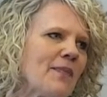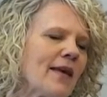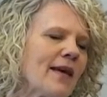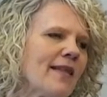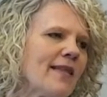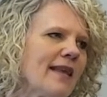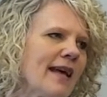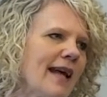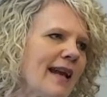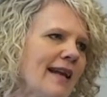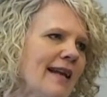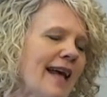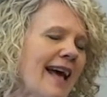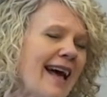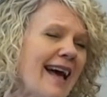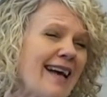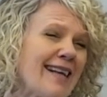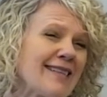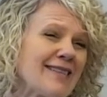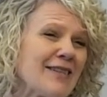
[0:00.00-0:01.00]
that
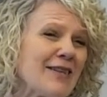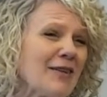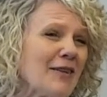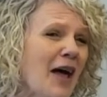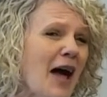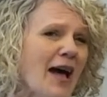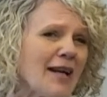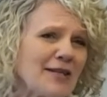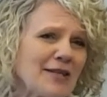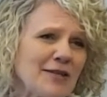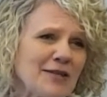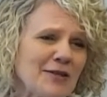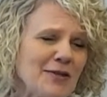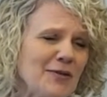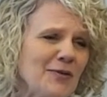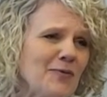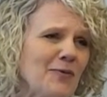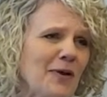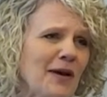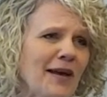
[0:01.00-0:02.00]
has a lot to
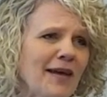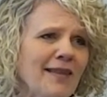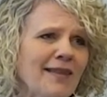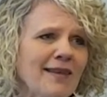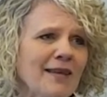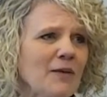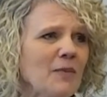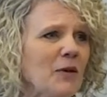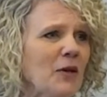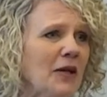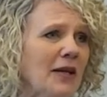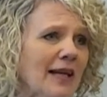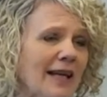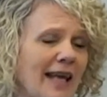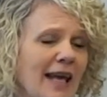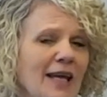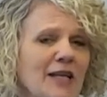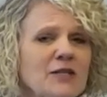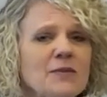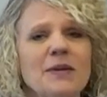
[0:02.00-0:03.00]
do with community
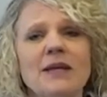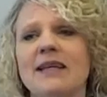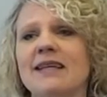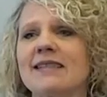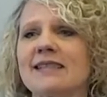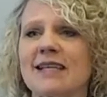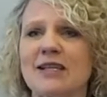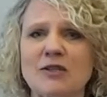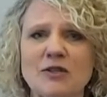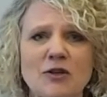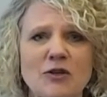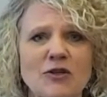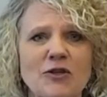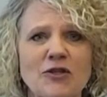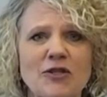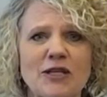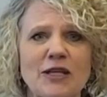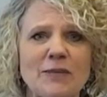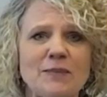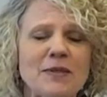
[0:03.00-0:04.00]
engagement,
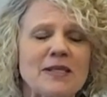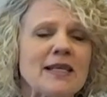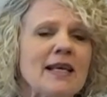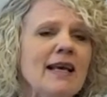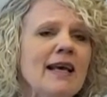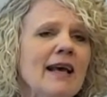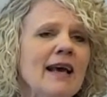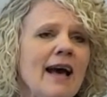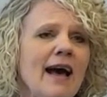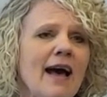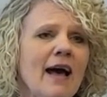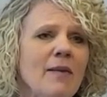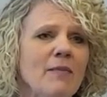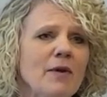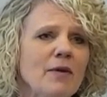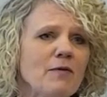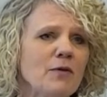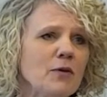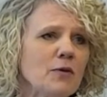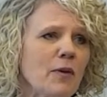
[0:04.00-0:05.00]
internships.
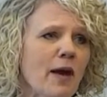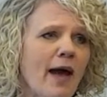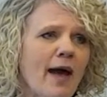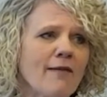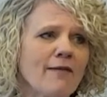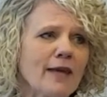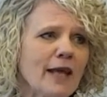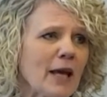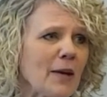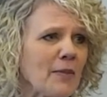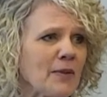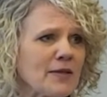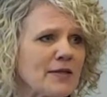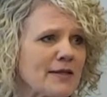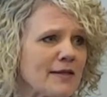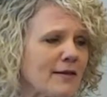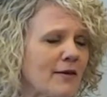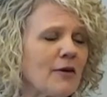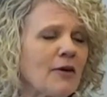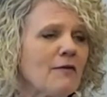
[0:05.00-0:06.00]
If you have
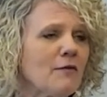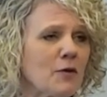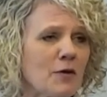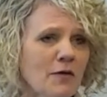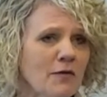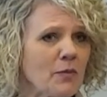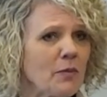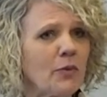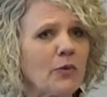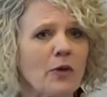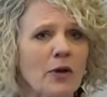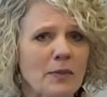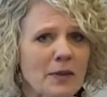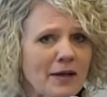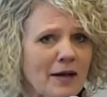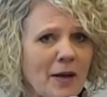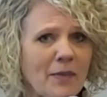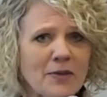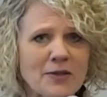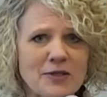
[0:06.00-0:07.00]
campus or if you have
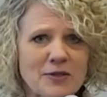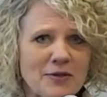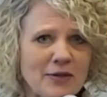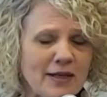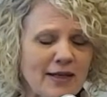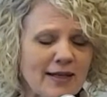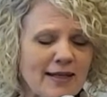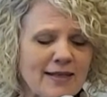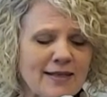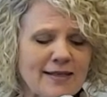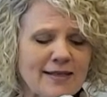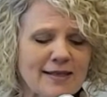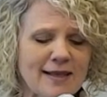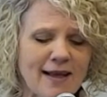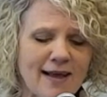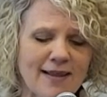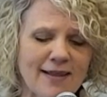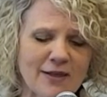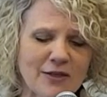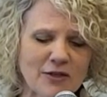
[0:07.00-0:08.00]
employment opportunities
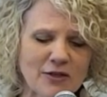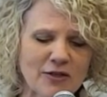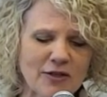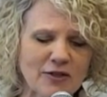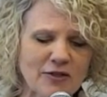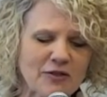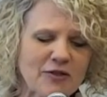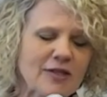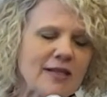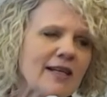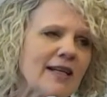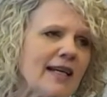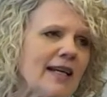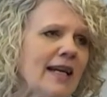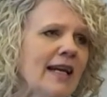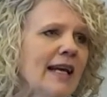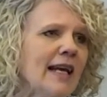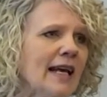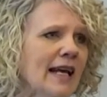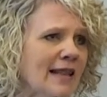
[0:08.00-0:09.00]
that you're interested
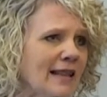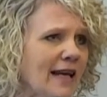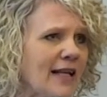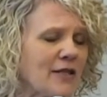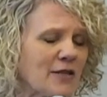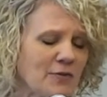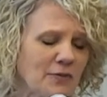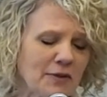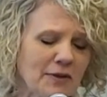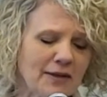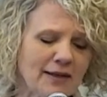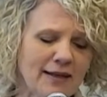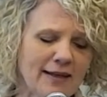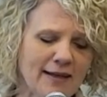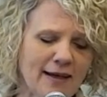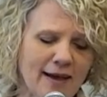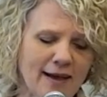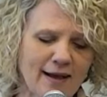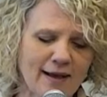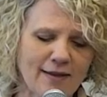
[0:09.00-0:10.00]
in, that's
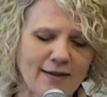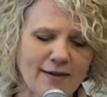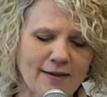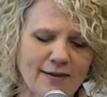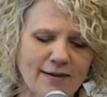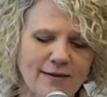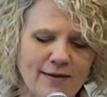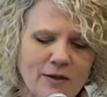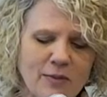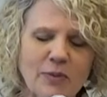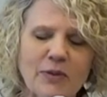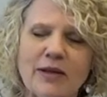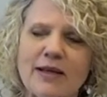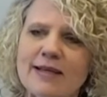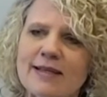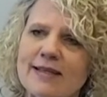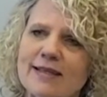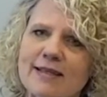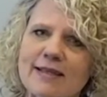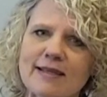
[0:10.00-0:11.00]
really the
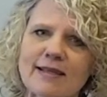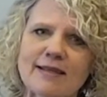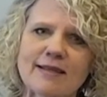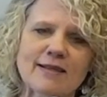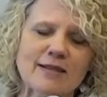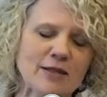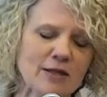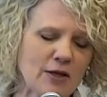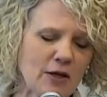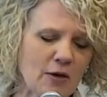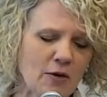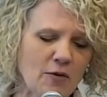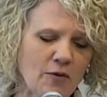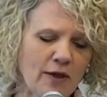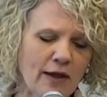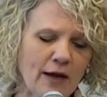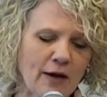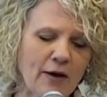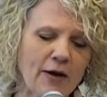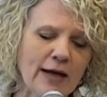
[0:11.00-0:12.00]
place to go
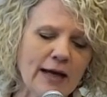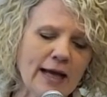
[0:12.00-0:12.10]
there.